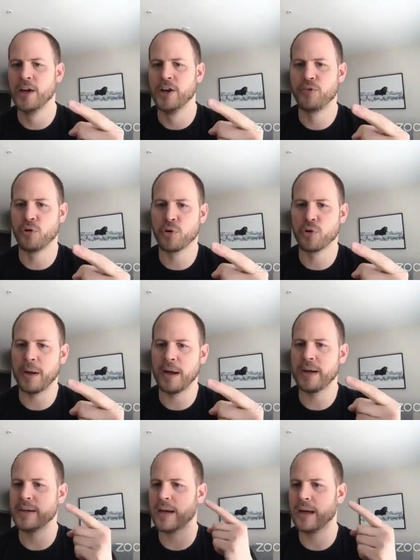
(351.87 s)
four
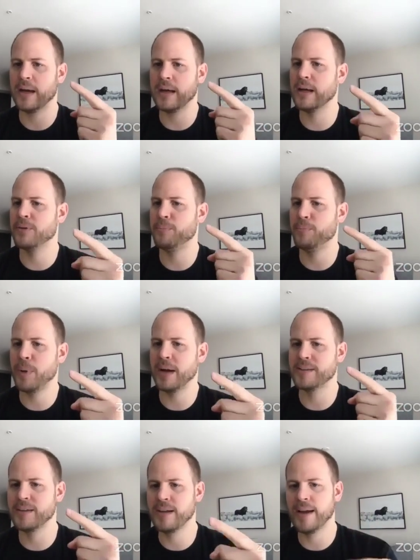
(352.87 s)
by uh, by
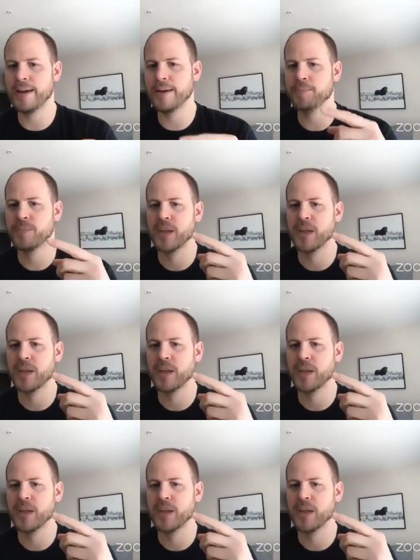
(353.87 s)
today.